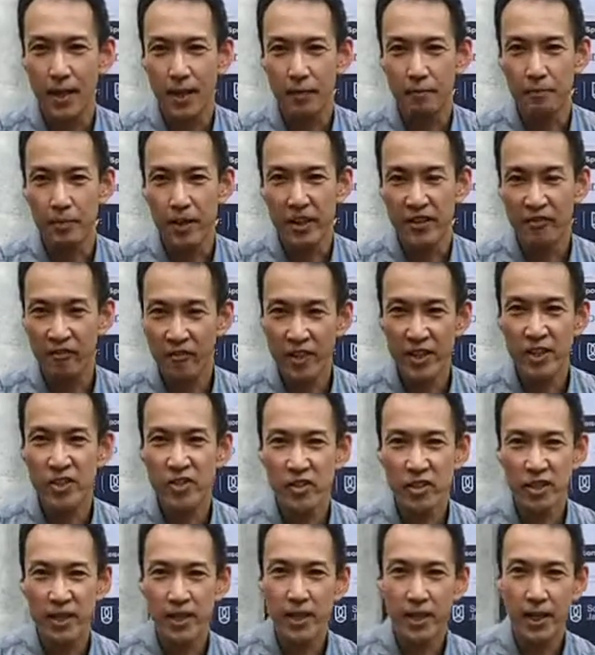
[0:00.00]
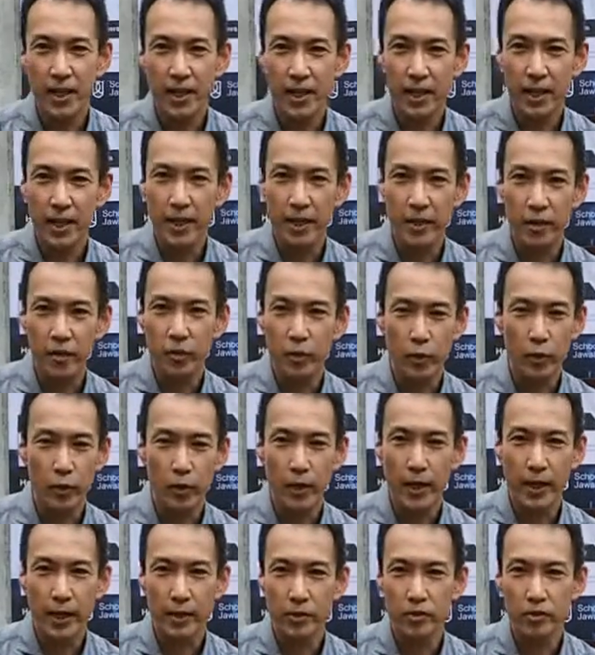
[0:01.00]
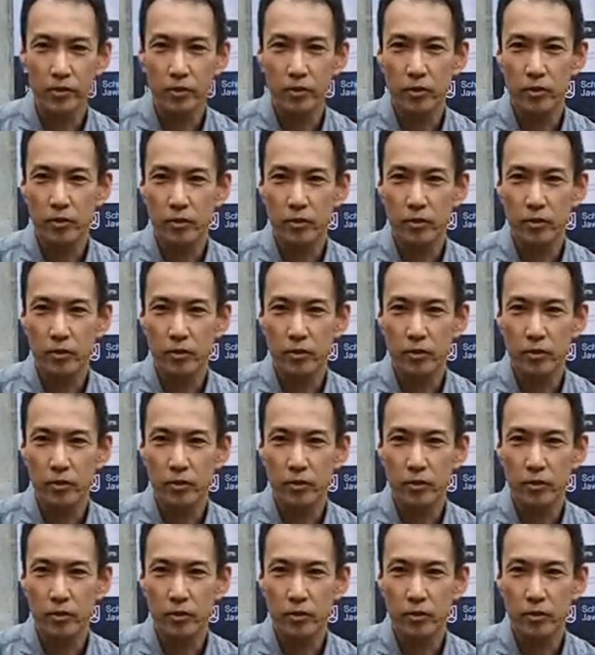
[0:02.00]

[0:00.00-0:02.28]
But eventually, I thought I could